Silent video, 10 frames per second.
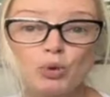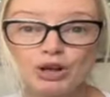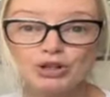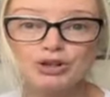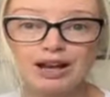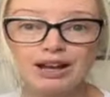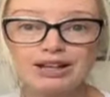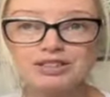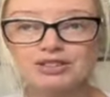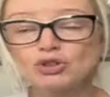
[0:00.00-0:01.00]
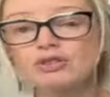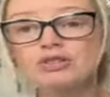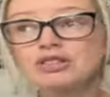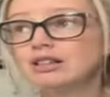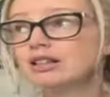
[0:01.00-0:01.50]
to ask is,
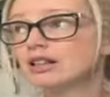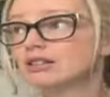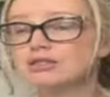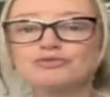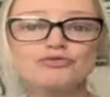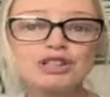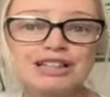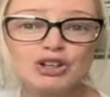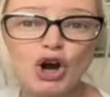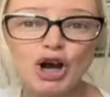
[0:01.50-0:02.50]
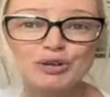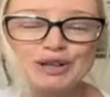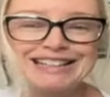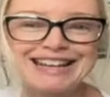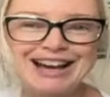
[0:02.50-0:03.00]
obviously it's freaking hot
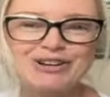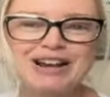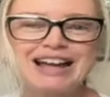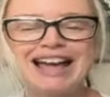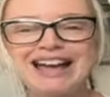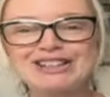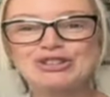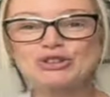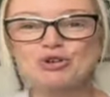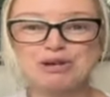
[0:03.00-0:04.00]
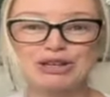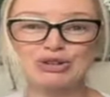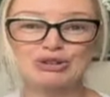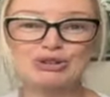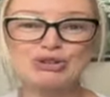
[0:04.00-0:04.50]
right now, and so my
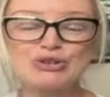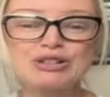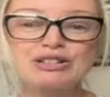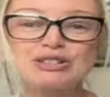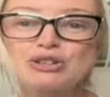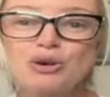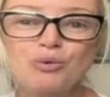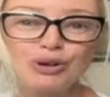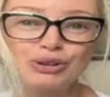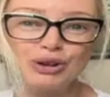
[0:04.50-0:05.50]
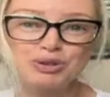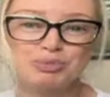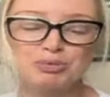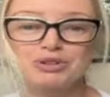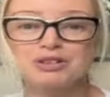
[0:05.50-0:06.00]
concern is I don't want lots of
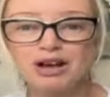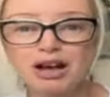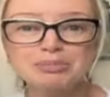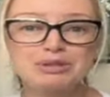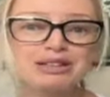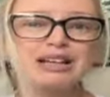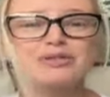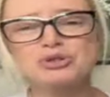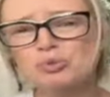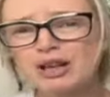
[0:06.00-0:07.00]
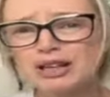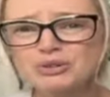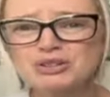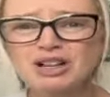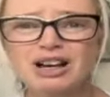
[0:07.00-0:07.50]
people to come and then have to wait
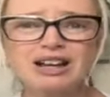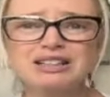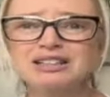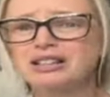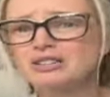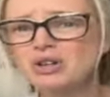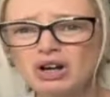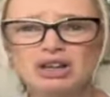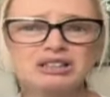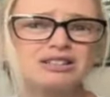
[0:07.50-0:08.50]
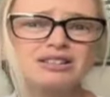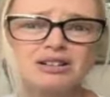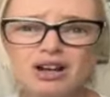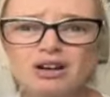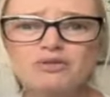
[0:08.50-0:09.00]
outside, and then it's hot and it's
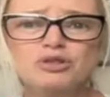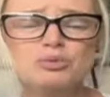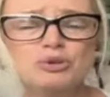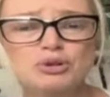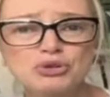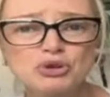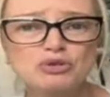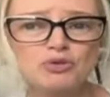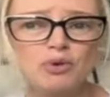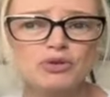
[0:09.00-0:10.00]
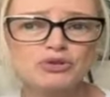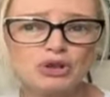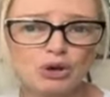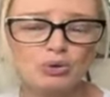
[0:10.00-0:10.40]
uncomfortable and so forth. So,